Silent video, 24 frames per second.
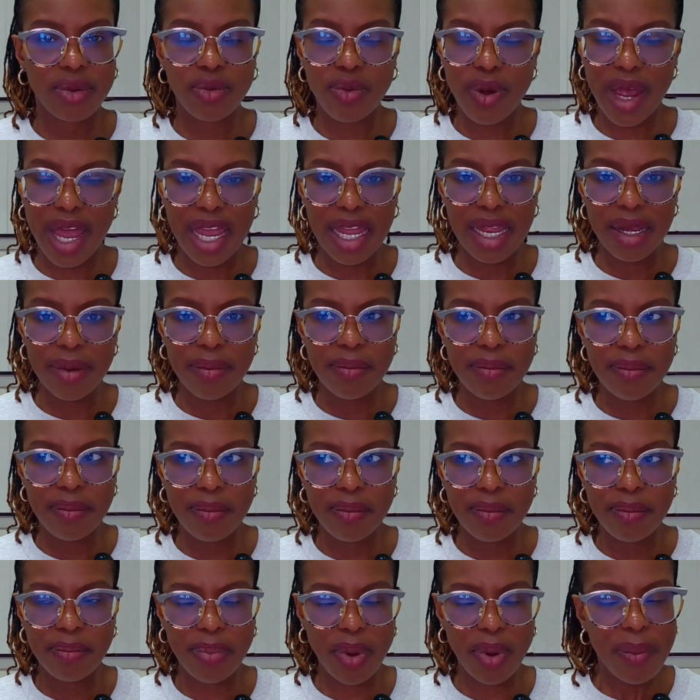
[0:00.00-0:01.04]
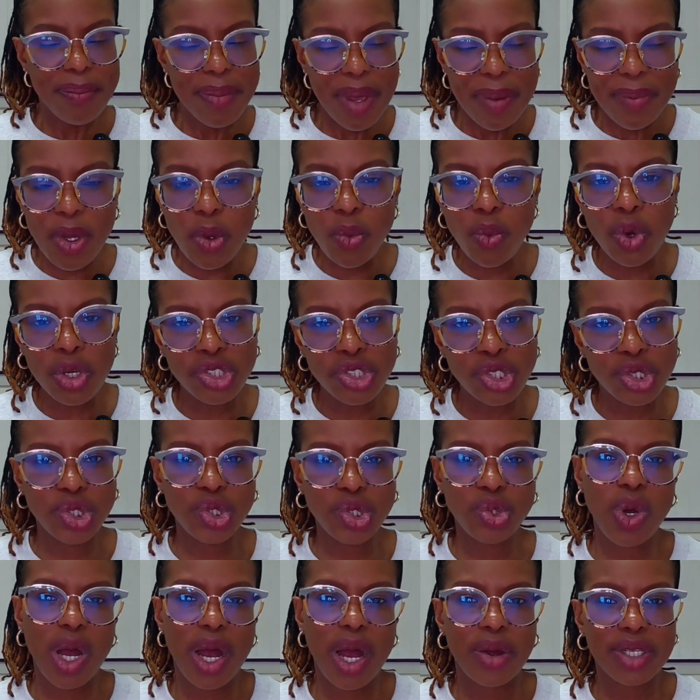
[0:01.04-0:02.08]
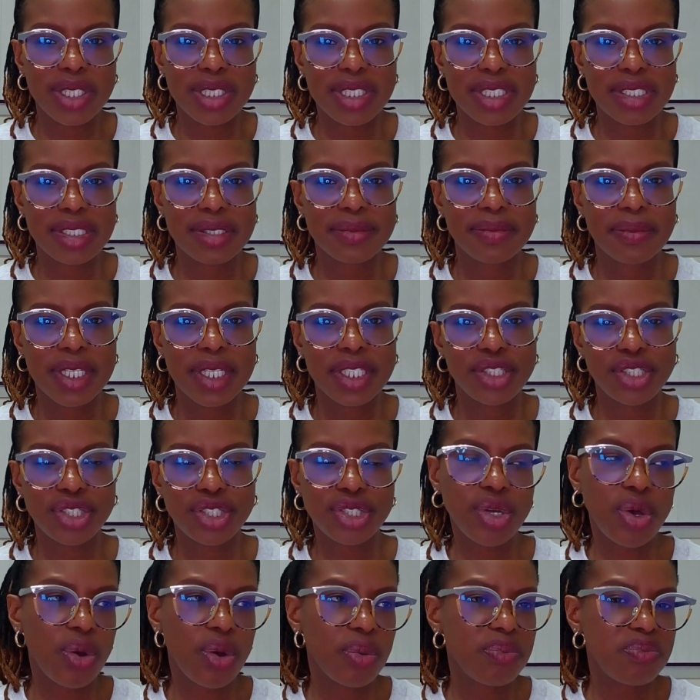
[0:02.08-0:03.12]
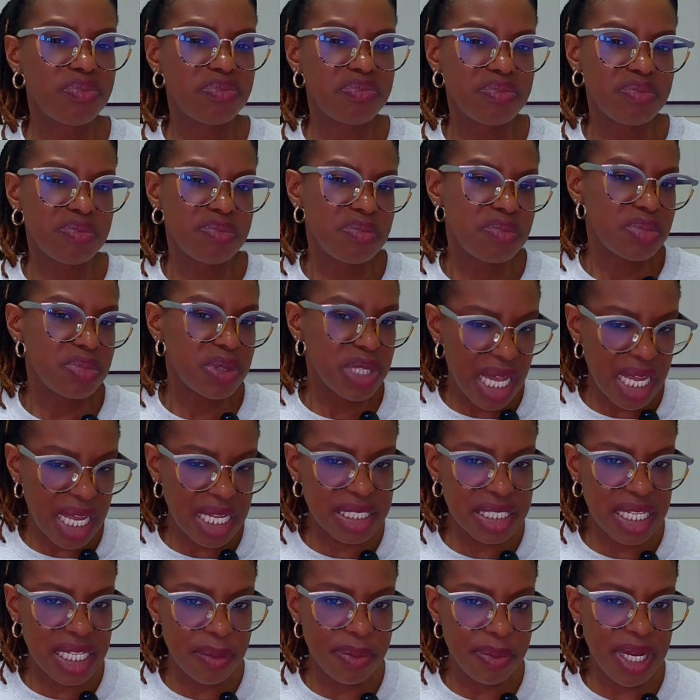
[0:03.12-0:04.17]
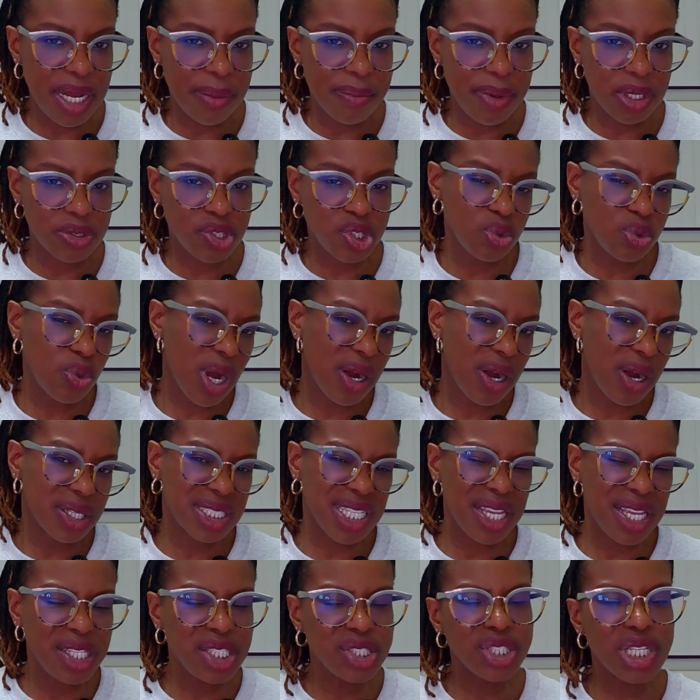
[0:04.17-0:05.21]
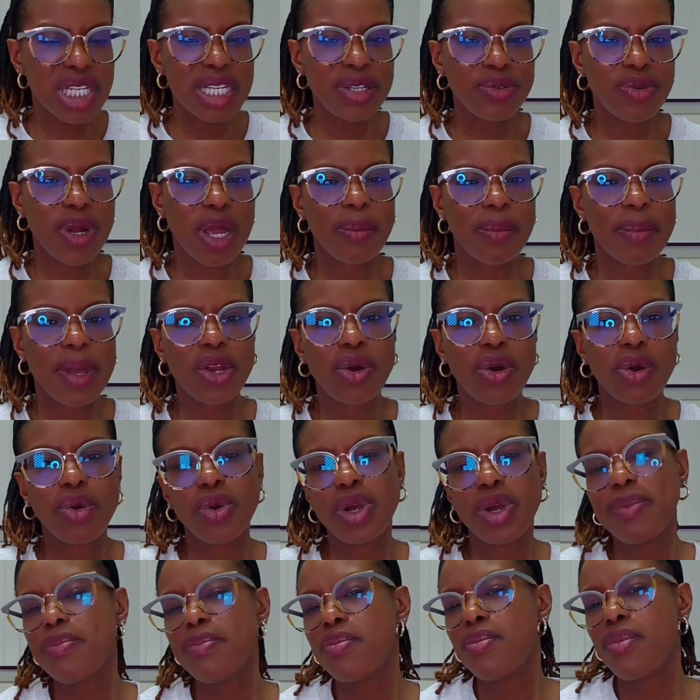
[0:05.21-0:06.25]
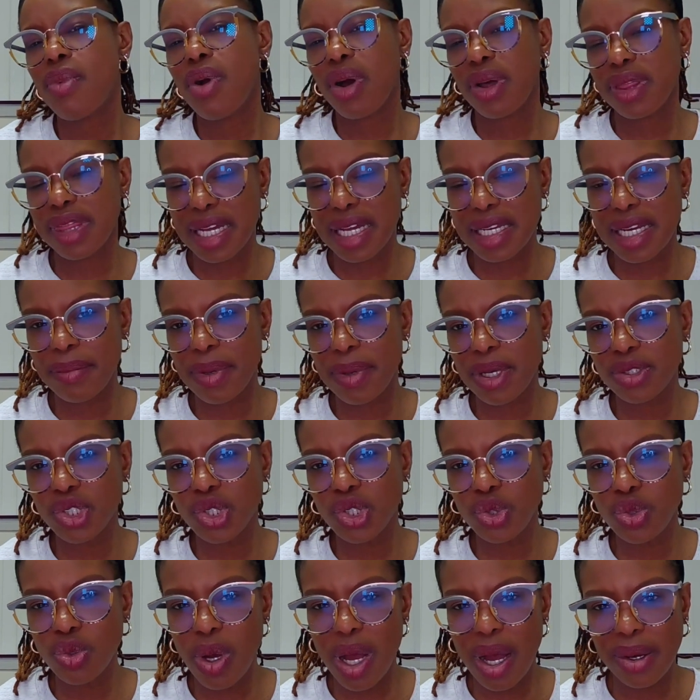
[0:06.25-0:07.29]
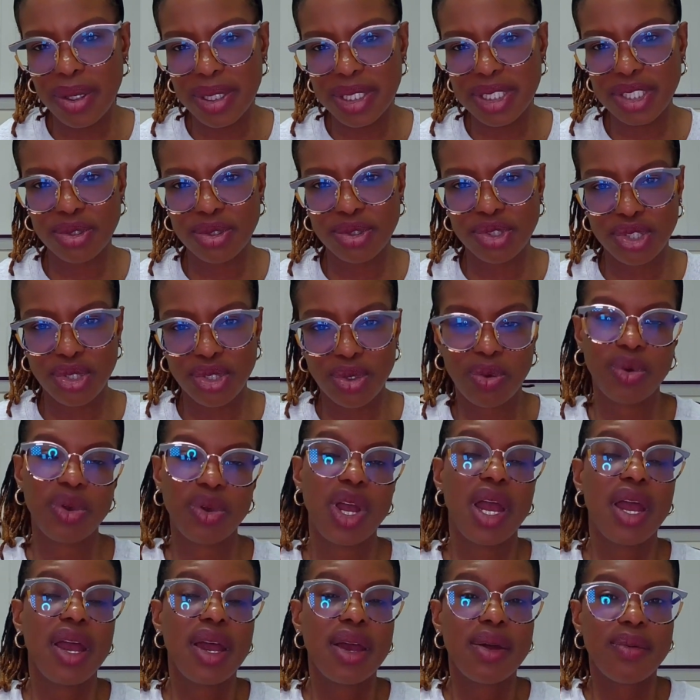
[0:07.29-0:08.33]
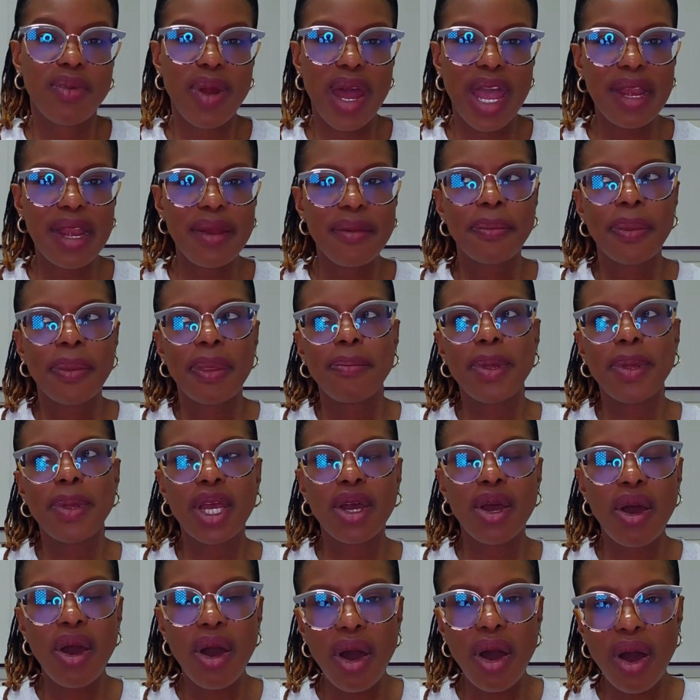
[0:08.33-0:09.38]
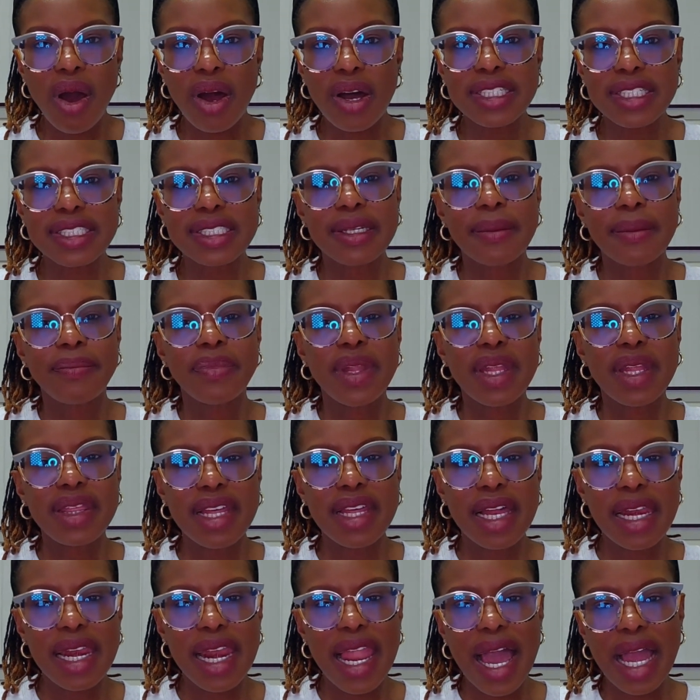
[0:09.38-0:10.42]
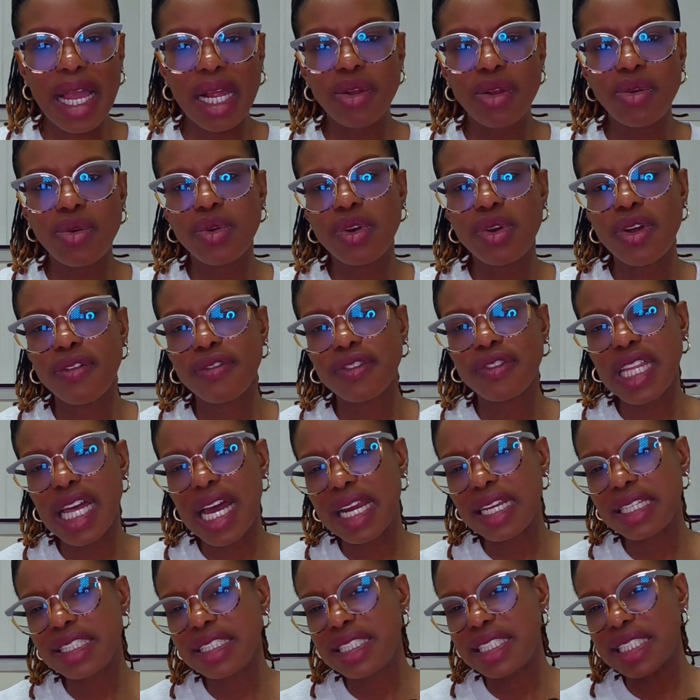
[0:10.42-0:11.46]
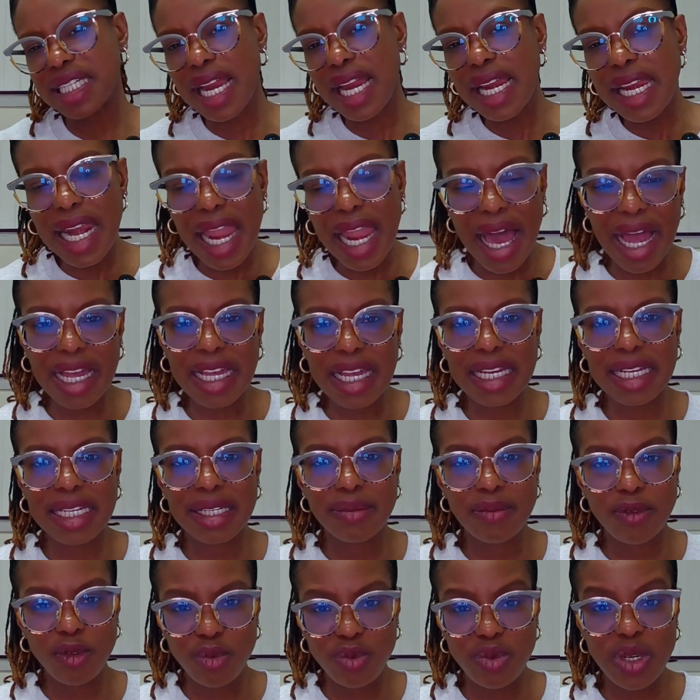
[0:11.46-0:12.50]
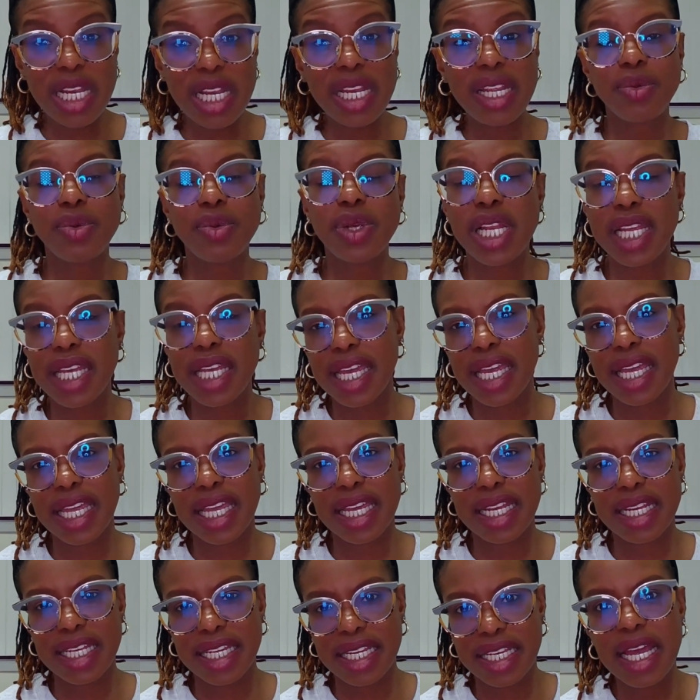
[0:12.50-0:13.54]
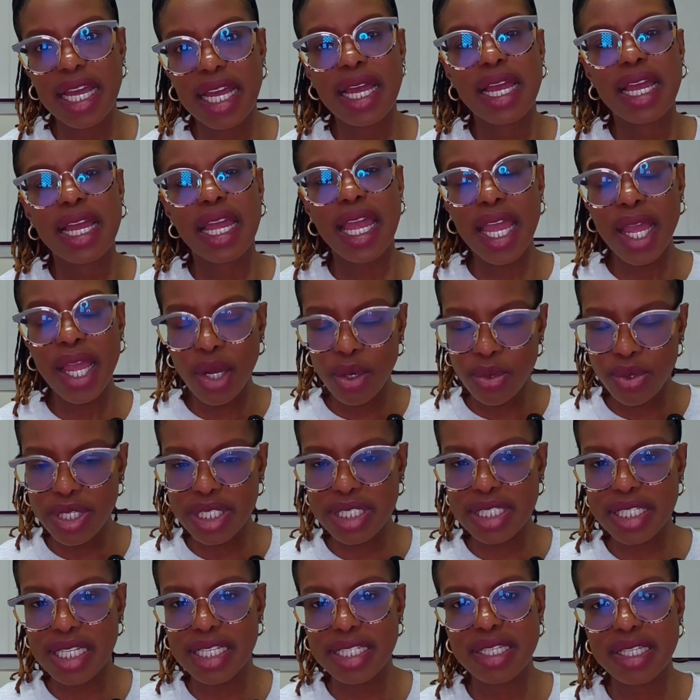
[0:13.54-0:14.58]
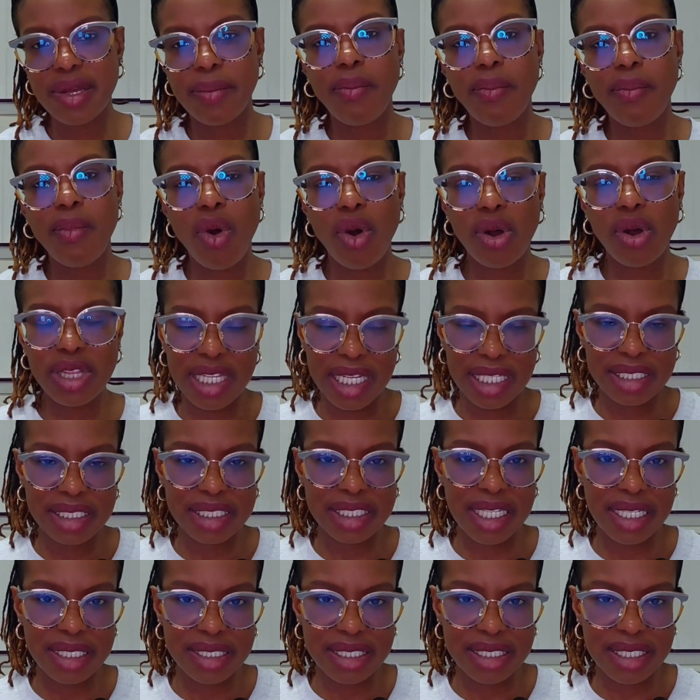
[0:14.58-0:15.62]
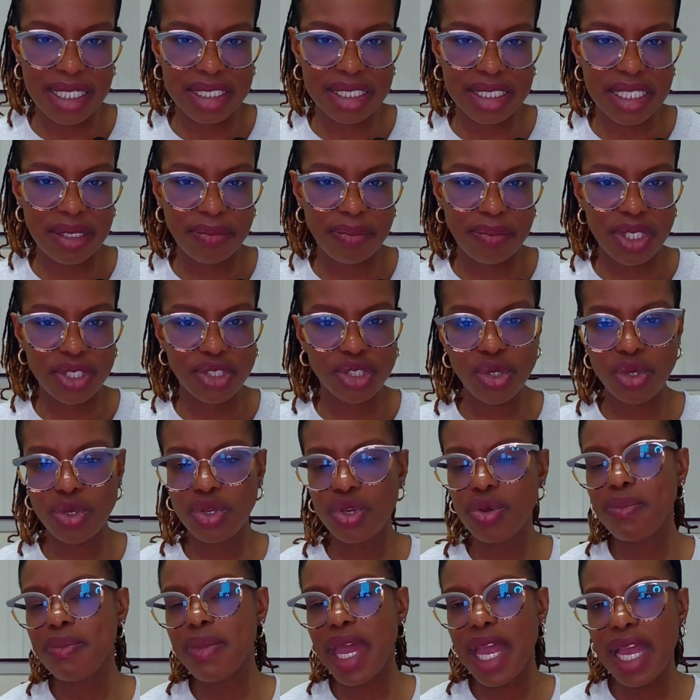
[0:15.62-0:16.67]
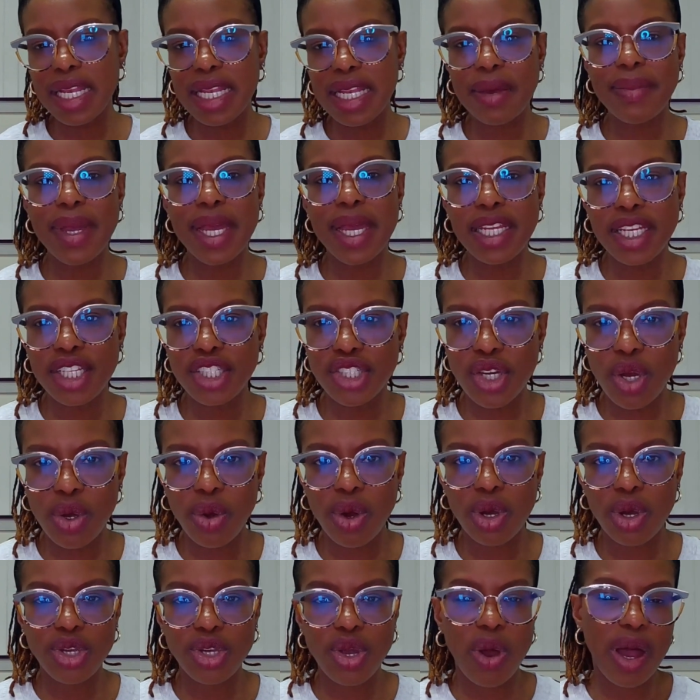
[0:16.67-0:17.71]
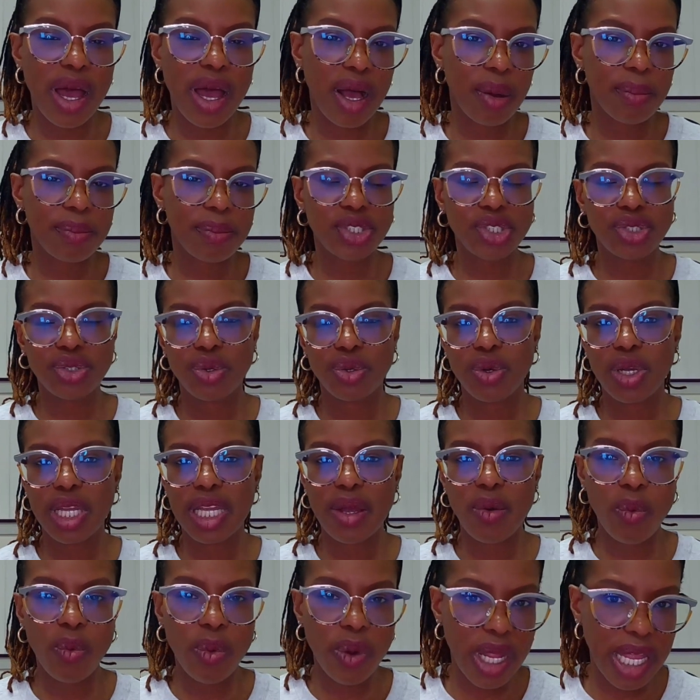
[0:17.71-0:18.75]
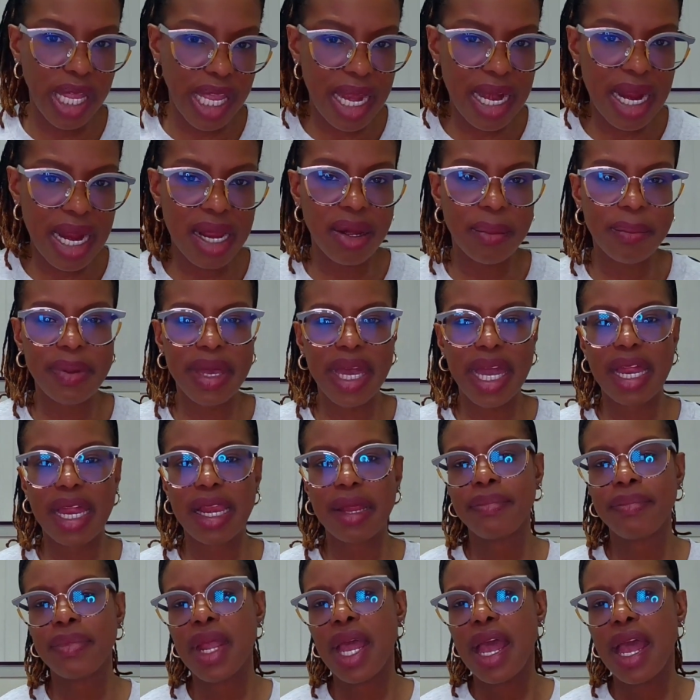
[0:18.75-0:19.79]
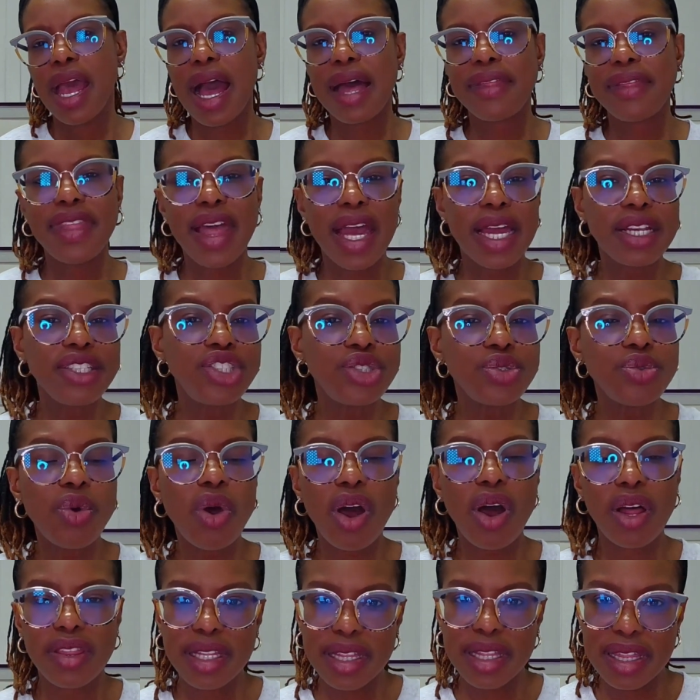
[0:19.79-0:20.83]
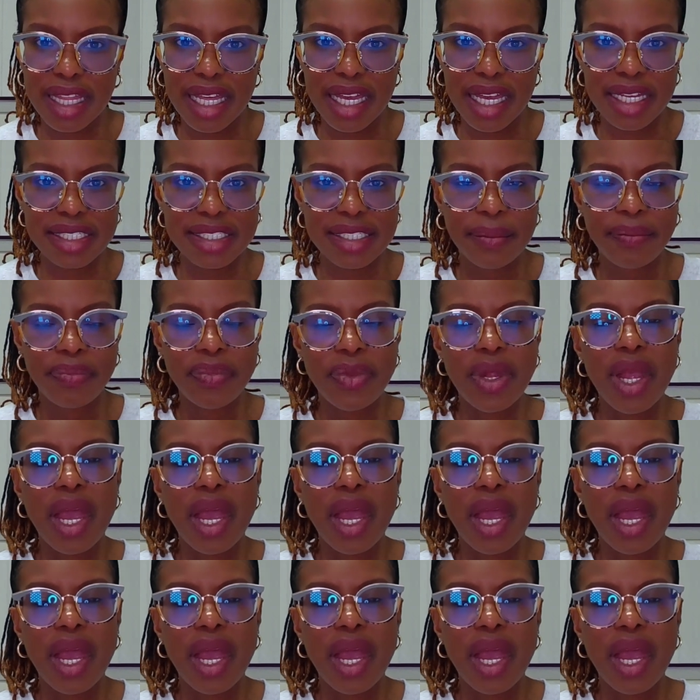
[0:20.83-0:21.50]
right? But maybe 1 to 2 hours. So they can sleep in about 2 hours. I usually recommend not going more than about 2 hours or so, right? Because the likelihood of that jet lag really, really kicking in increases the more they sleep in. So they may need your help to get out of bed and then do other things.